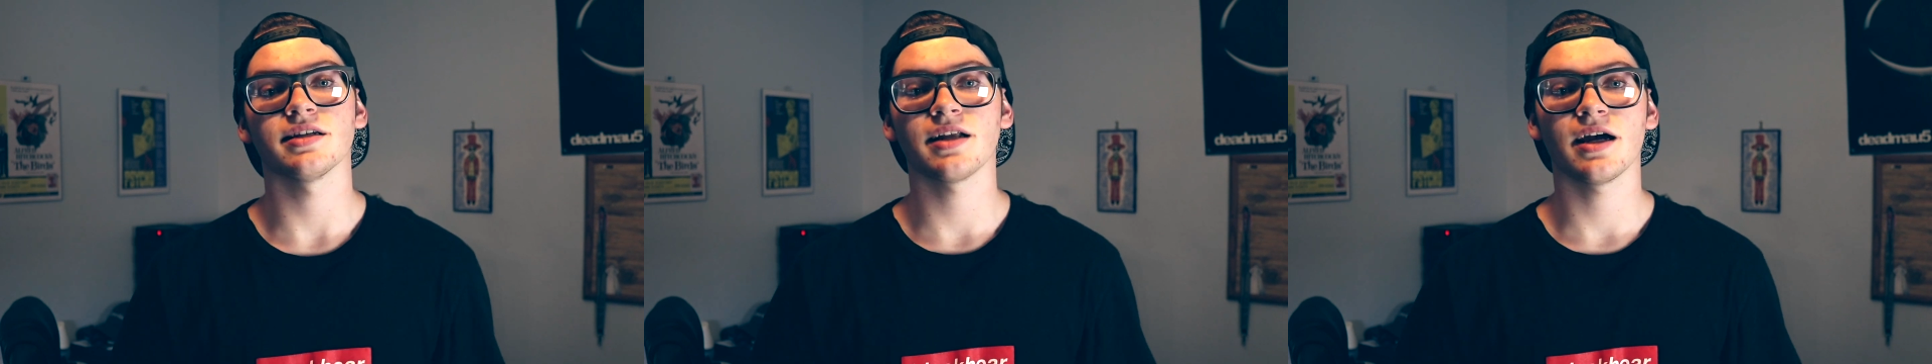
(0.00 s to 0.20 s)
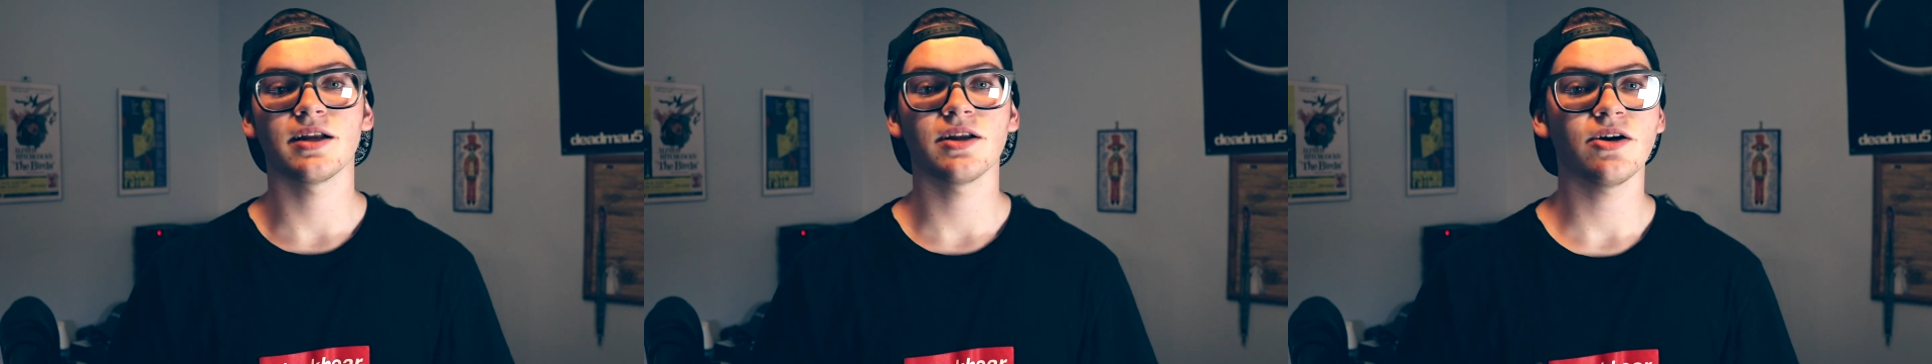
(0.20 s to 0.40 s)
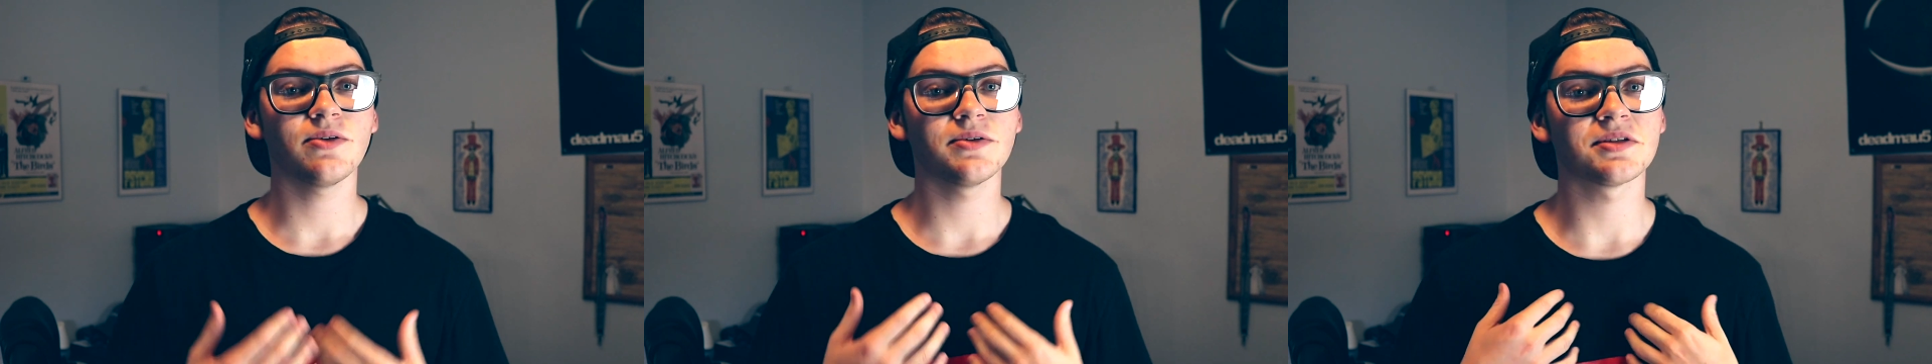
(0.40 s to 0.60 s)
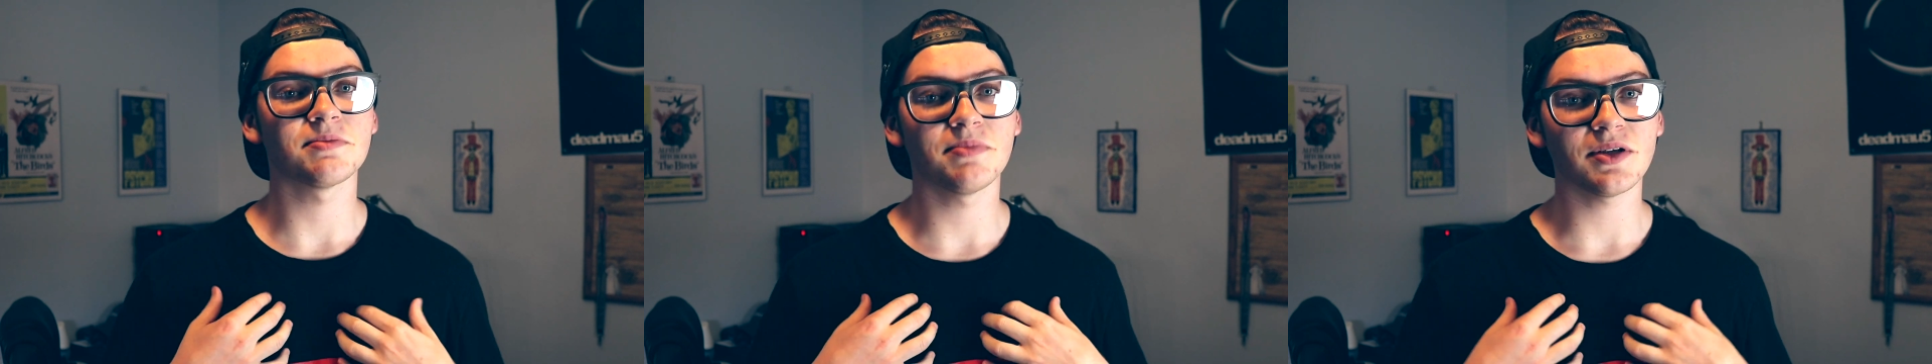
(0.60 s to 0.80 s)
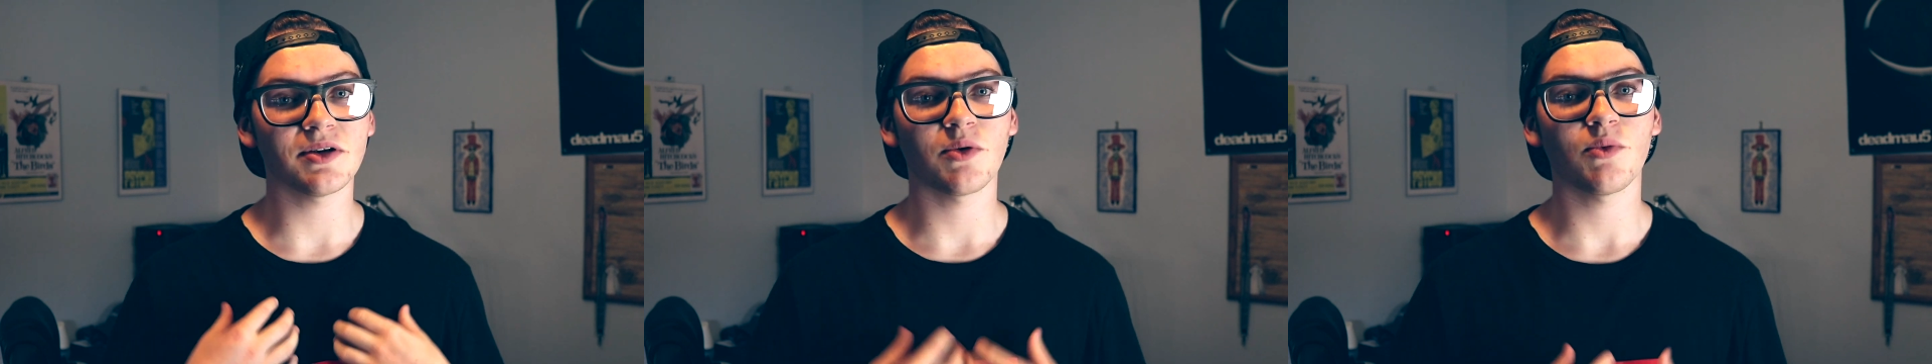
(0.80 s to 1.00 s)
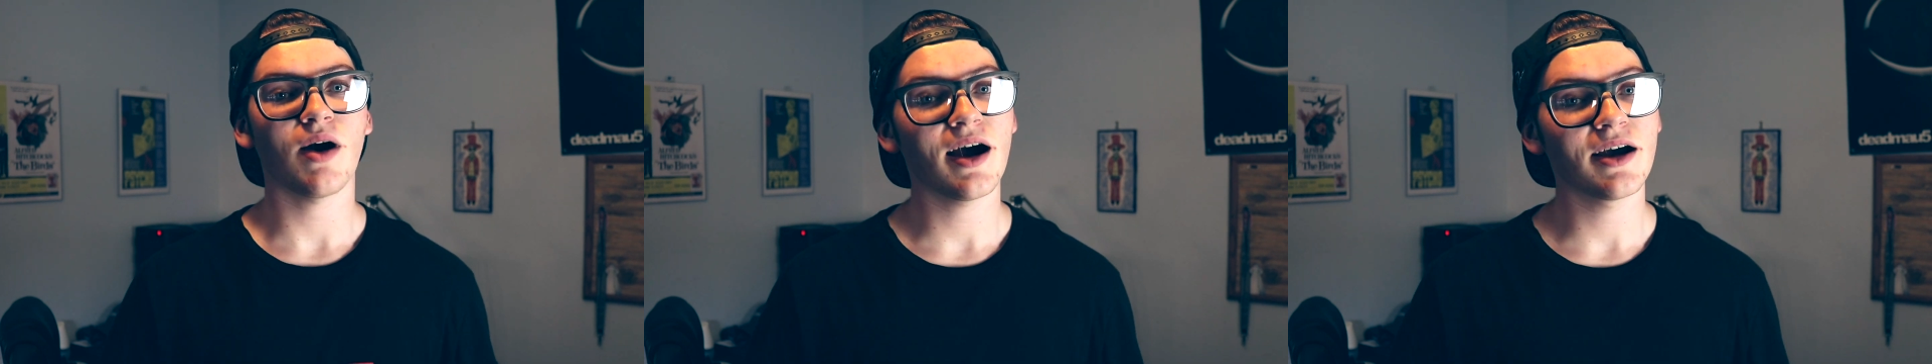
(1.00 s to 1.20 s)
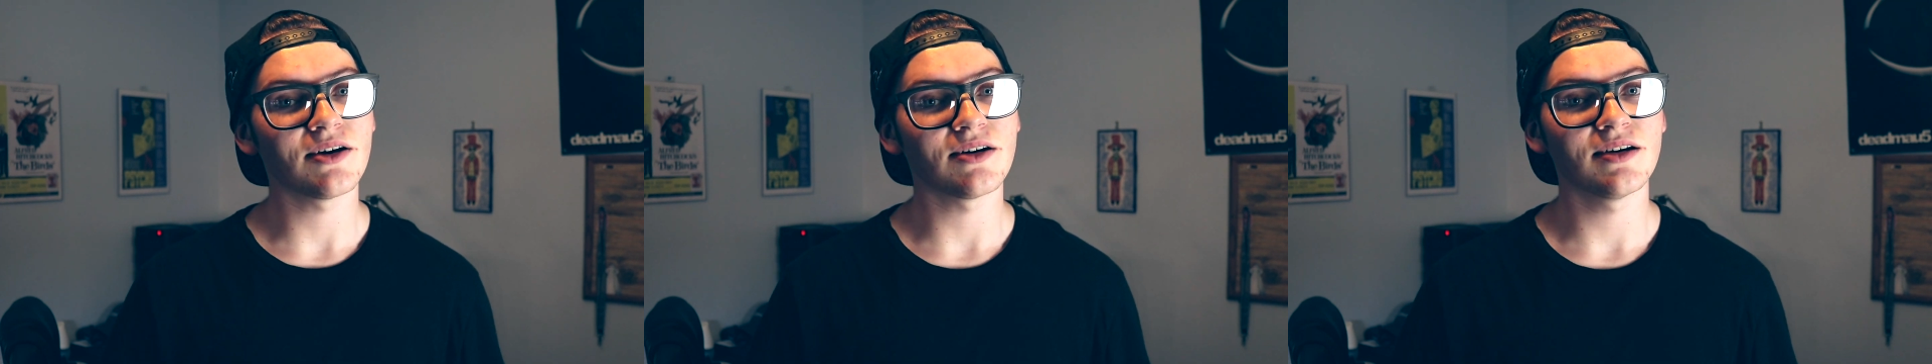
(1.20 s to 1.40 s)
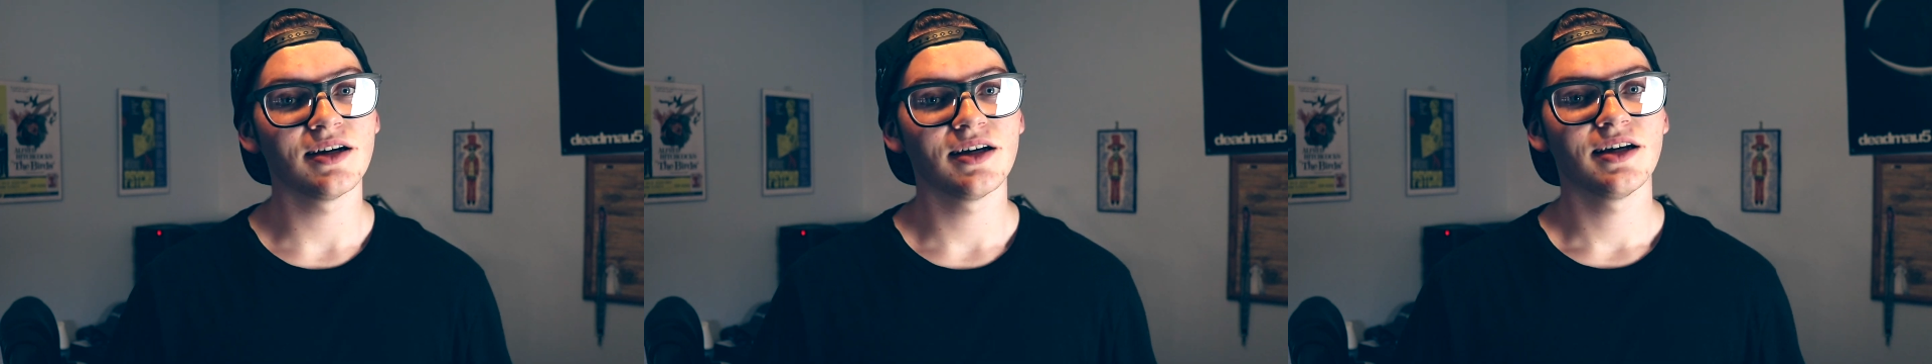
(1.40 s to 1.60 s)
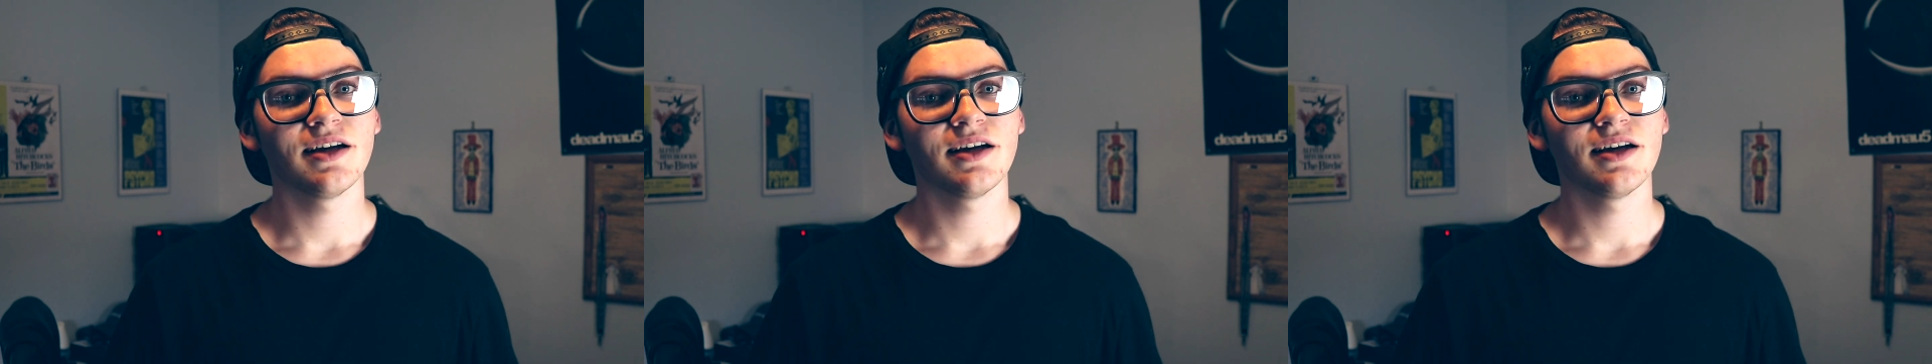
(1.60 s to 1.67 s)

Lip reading: And I know it's been a while.